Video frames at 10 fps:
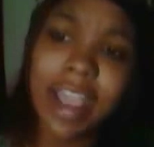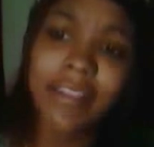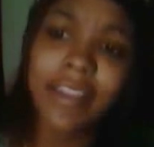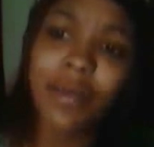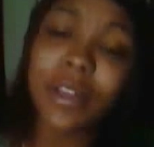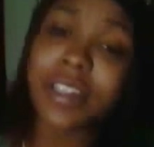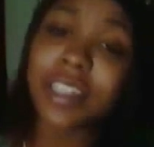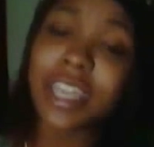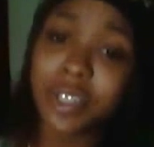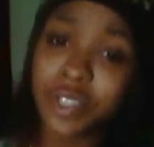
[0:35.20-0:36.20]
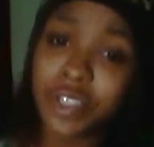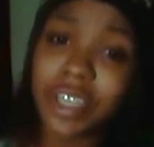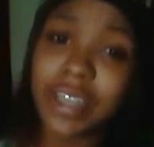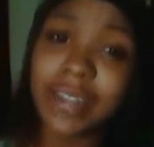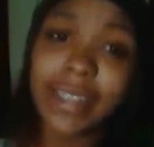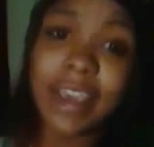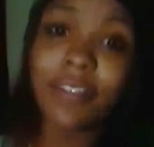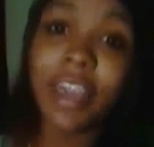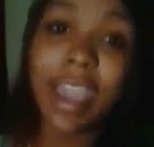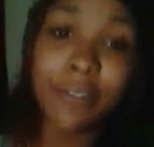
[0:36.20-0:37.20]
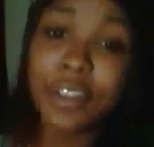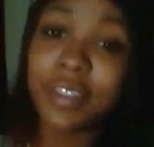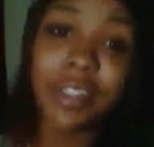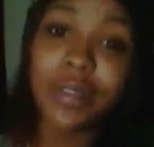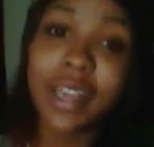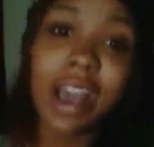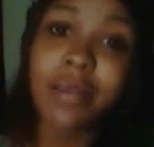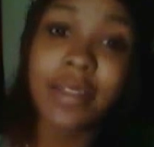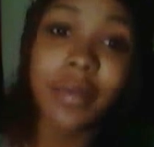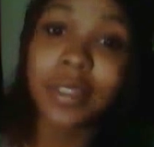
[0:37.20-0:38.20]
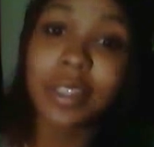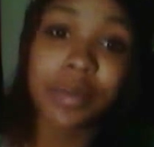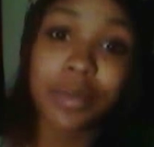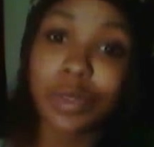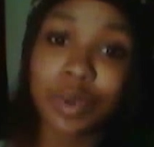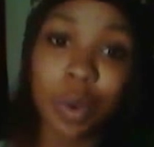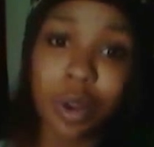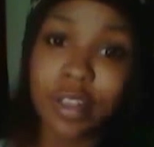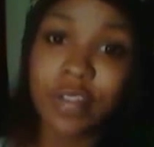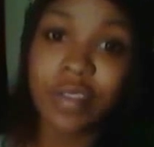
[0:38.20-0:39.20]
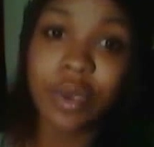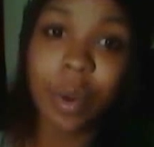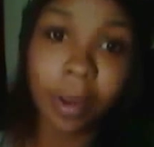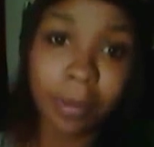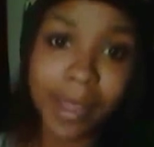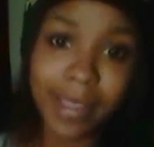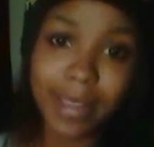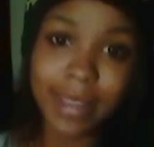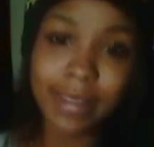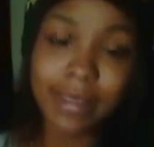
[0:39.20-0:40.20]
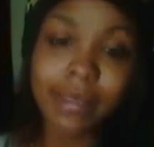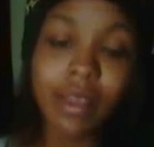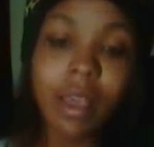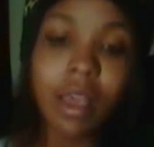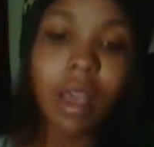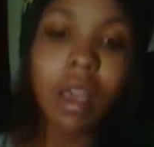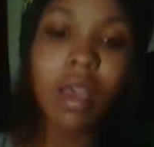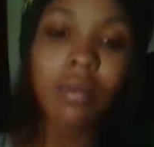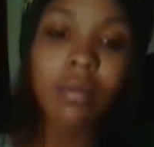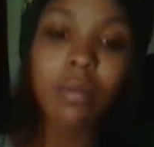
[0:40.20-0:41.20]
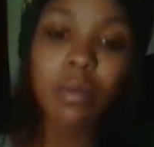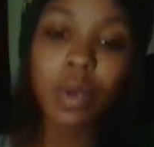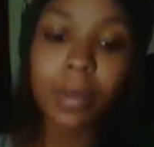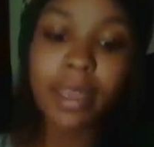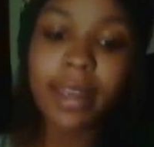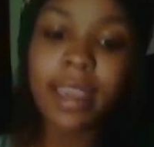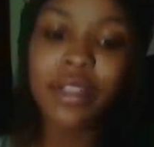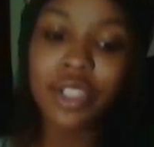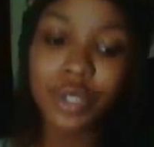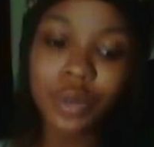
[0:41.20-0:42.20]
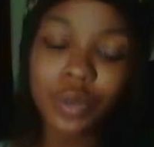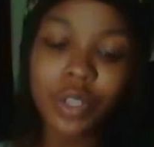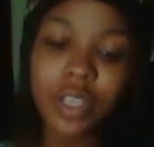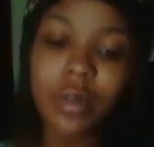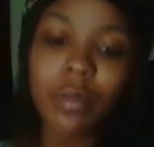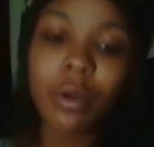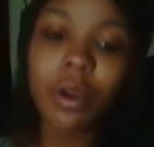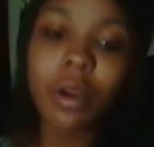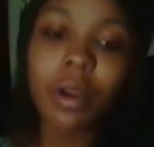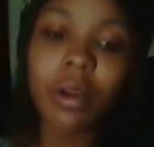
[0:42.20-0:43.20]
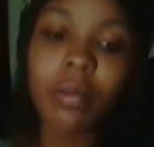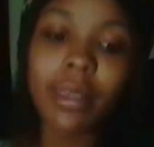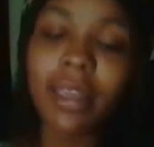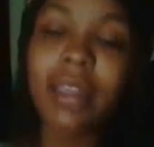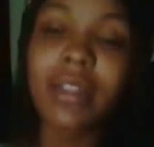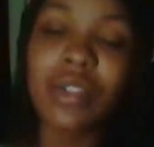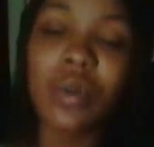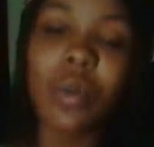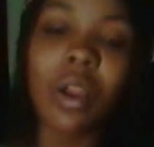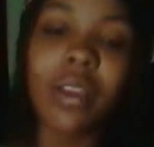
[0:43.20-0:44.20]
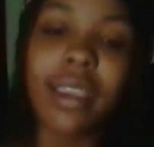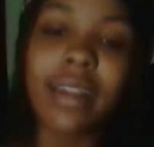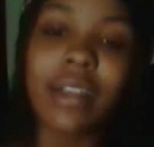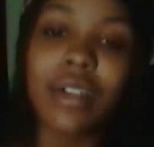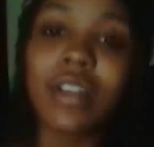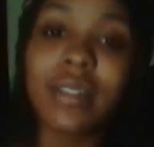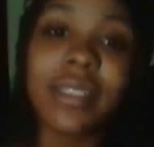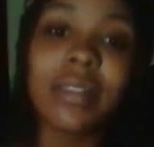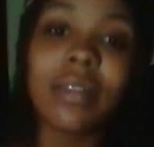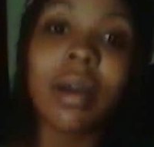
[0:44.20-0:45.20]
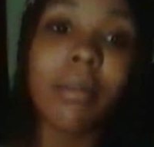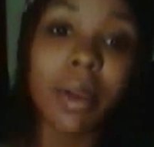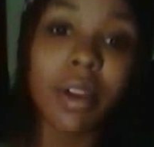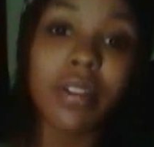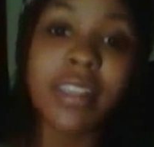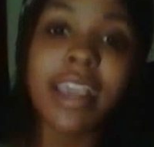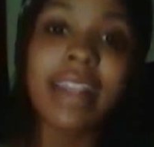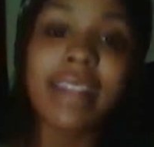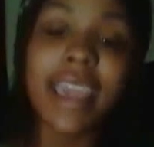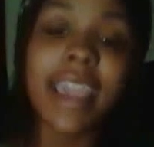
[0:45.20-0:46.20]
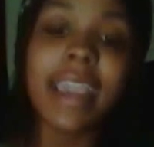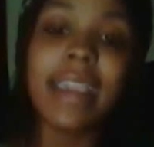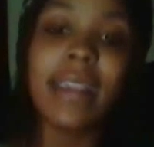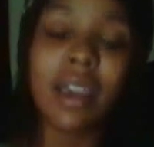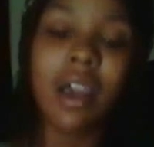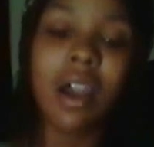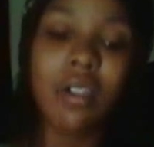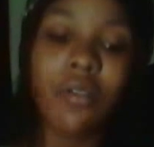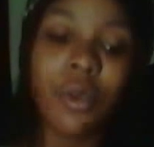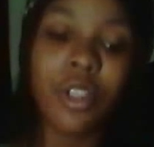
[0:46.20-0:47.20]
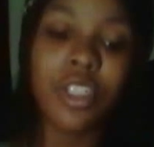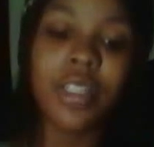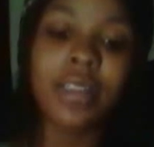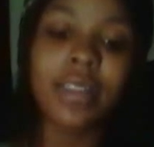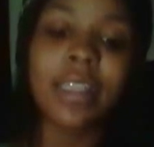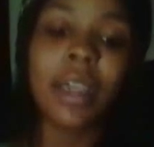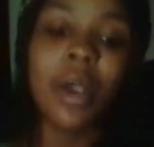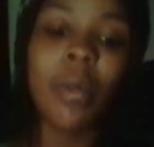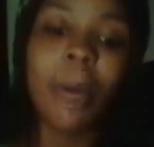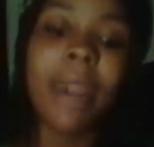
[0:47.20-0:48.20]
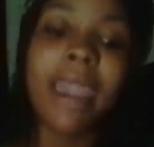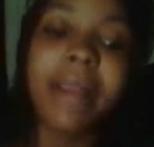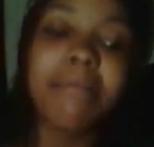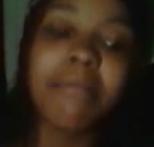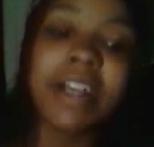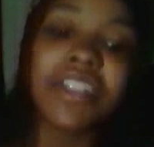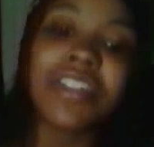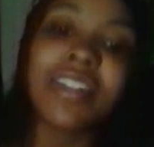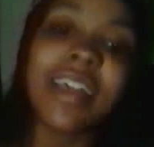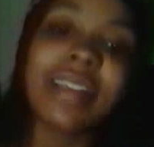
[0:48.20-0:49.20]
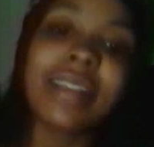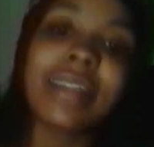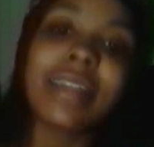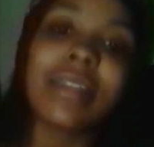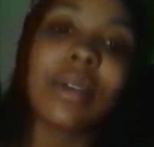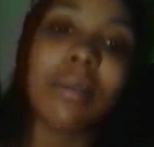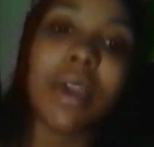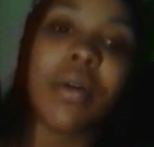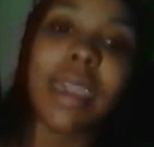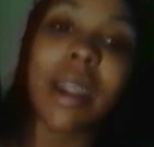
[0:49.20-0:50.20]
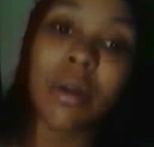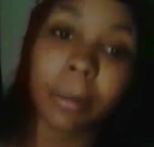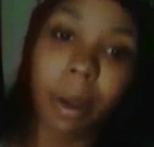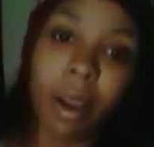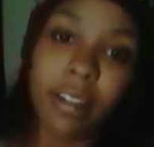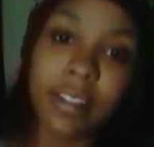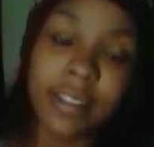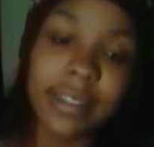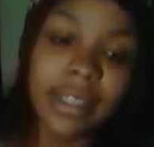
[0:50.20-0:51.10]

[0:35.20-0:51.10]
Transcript: and they risked injury and death every single time they would step through the doors of their workplaces. Women and children were beginning to work in increasing numbers, and they, unfortunately, were paid much less than their male counterparts.